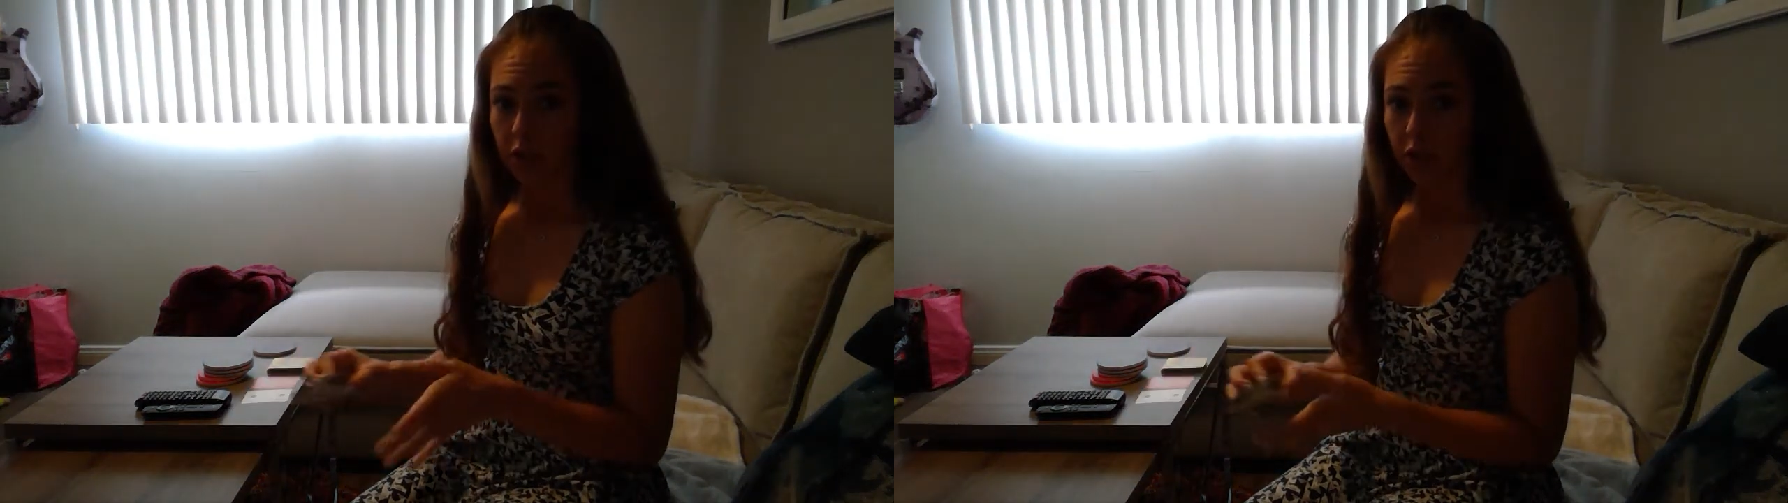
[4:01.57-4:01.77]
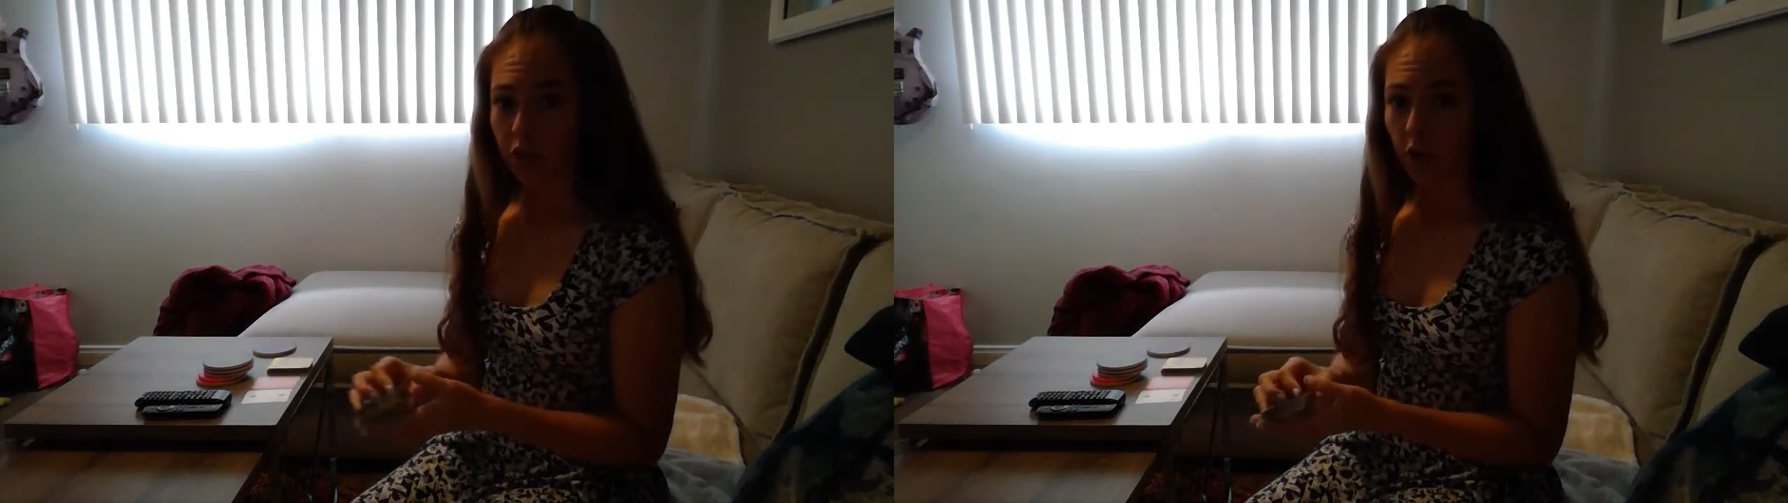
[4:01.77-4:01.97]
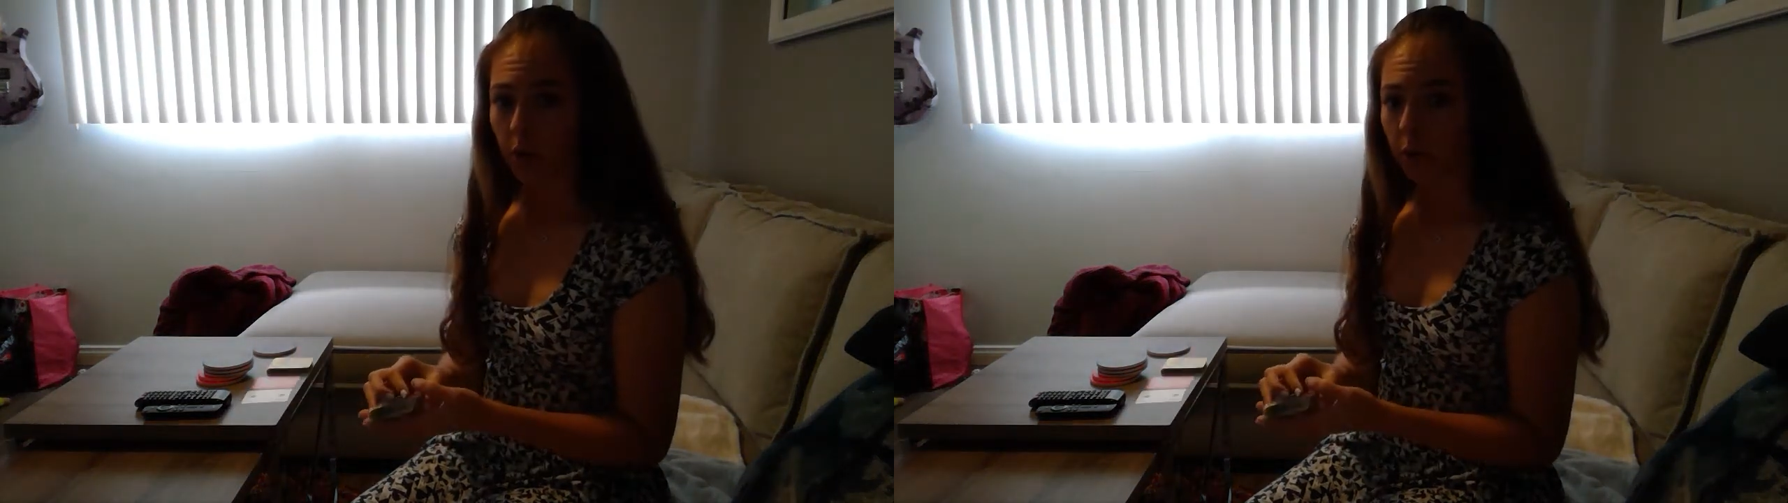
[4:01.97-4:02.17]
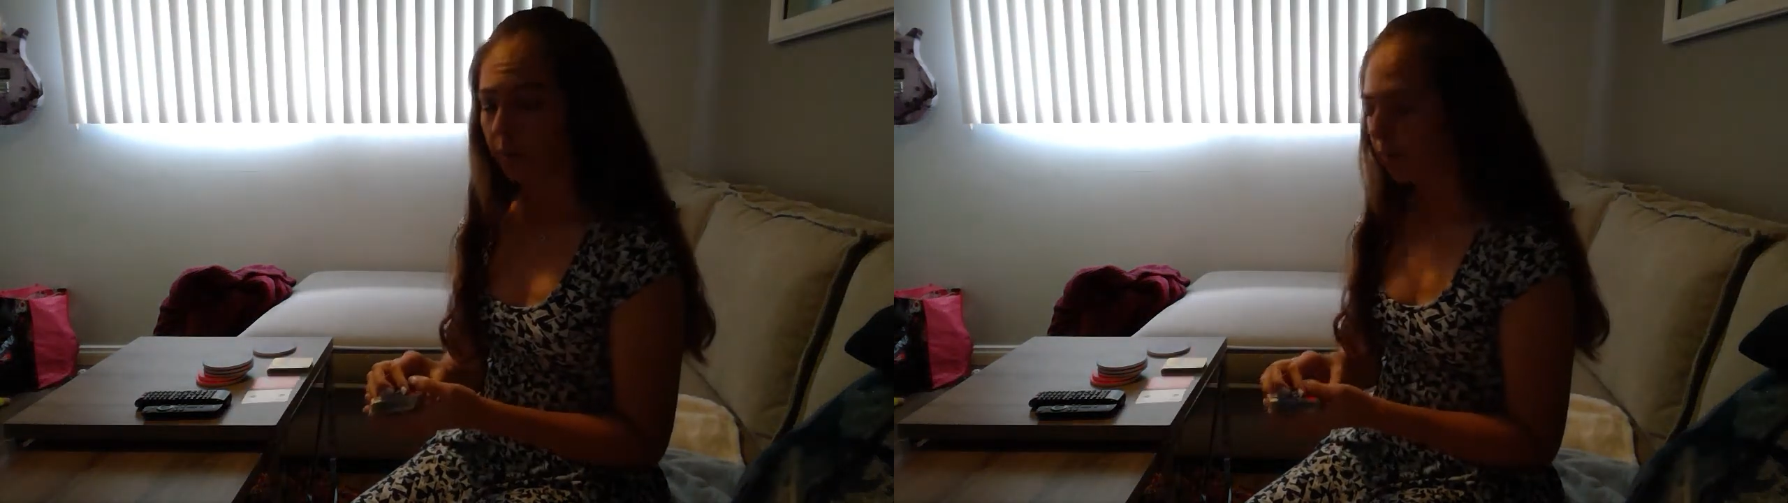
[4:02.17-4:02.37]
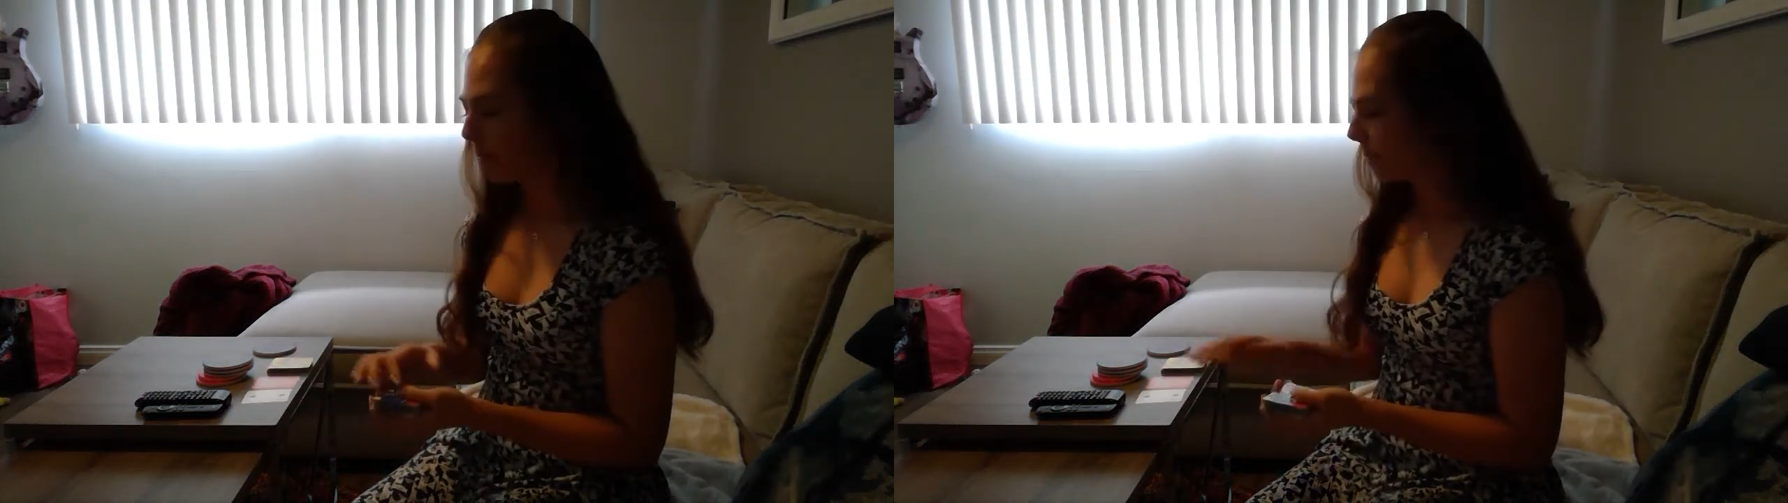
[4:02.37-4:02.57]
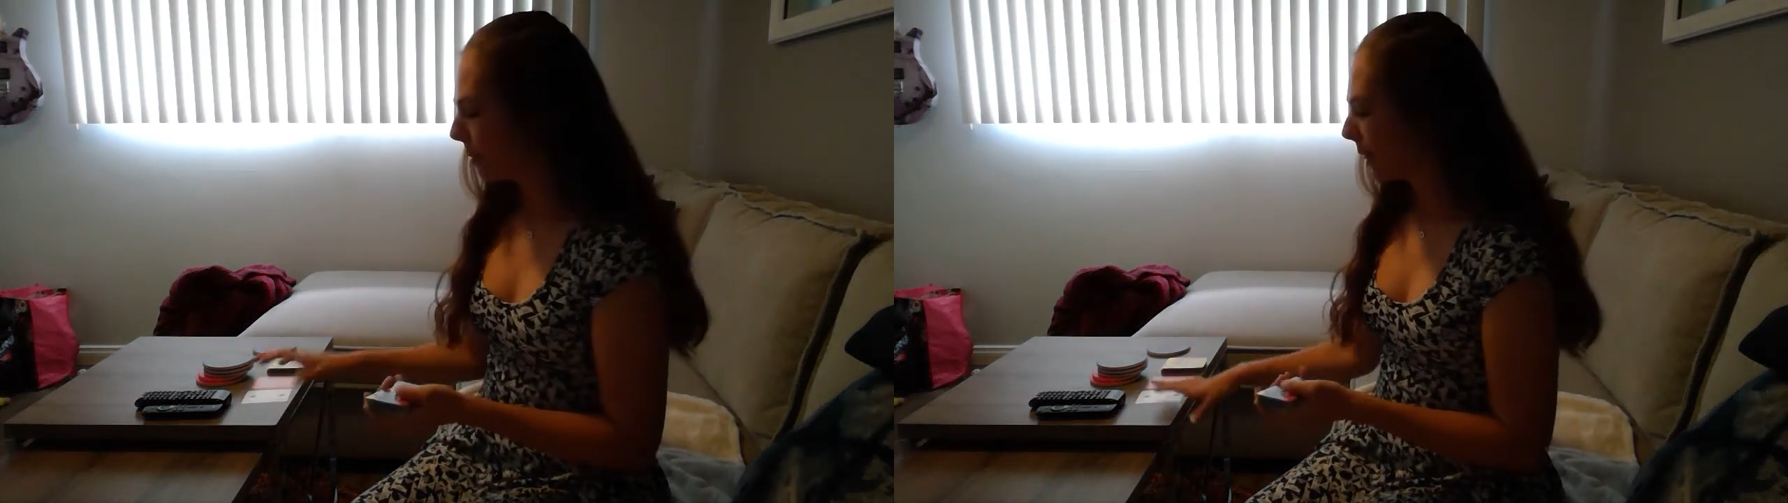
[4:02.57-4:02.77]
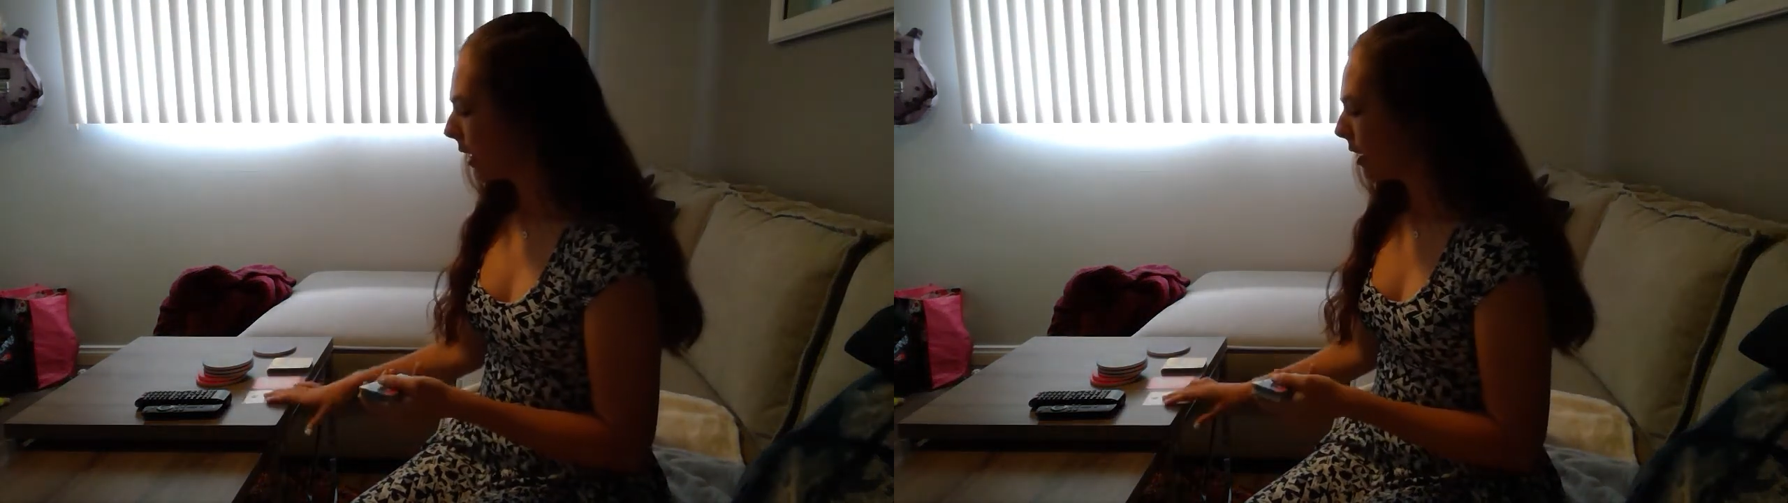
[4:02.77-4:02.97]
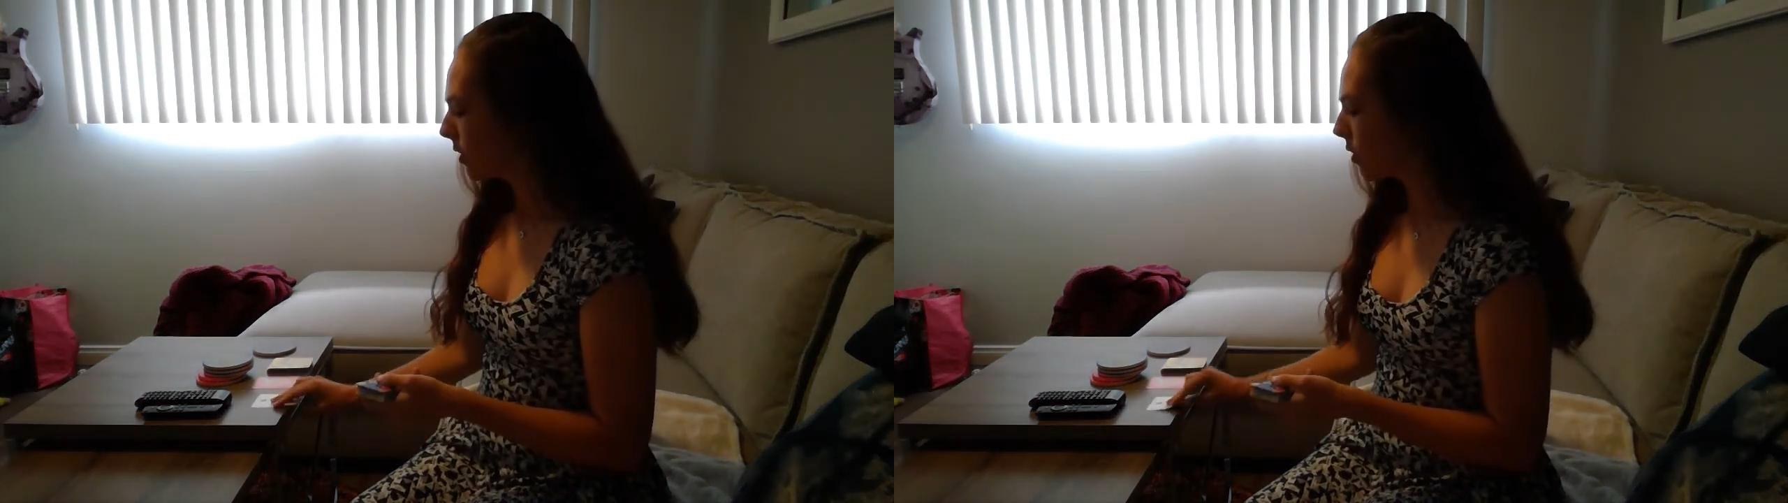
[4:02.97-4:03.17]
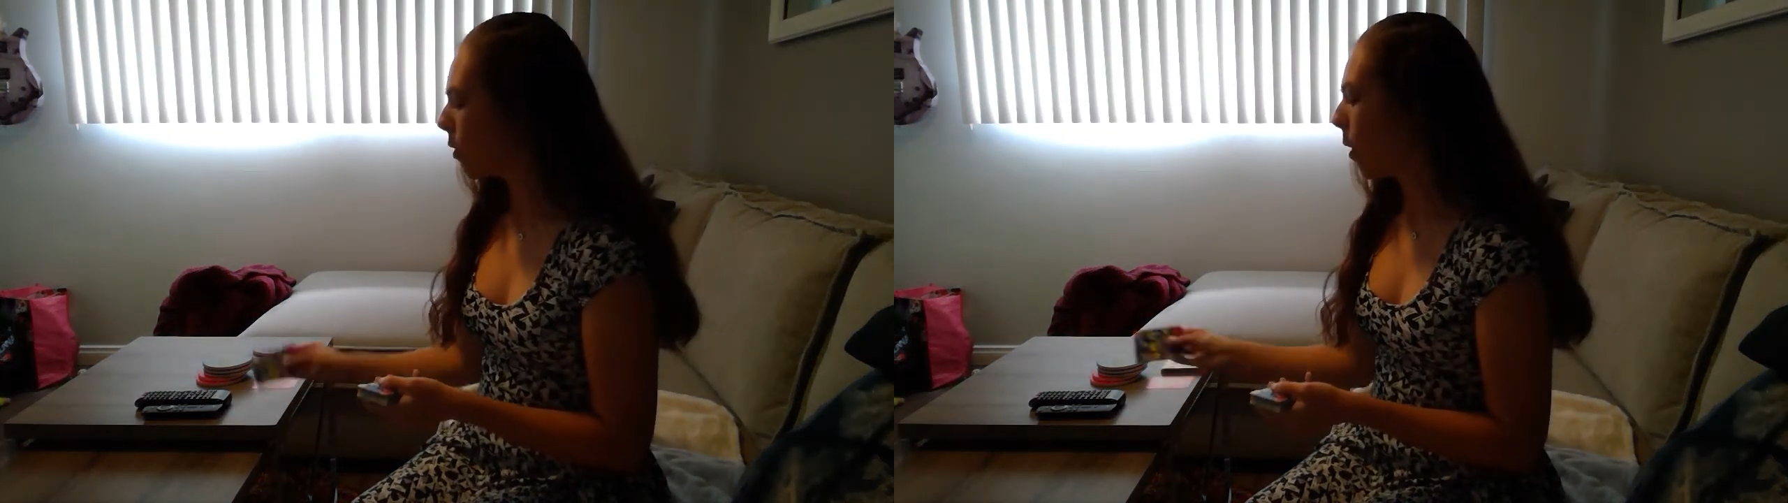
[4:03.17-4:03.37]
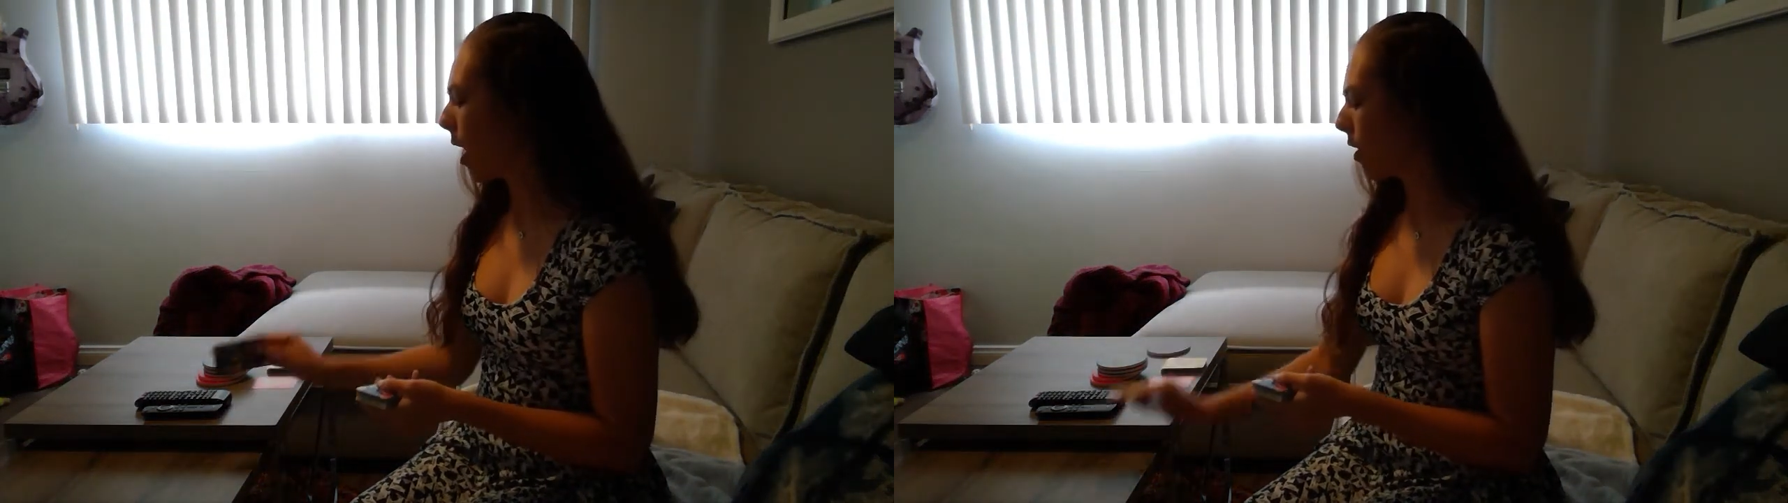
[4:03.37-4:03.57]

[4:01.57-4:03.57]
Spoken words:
So I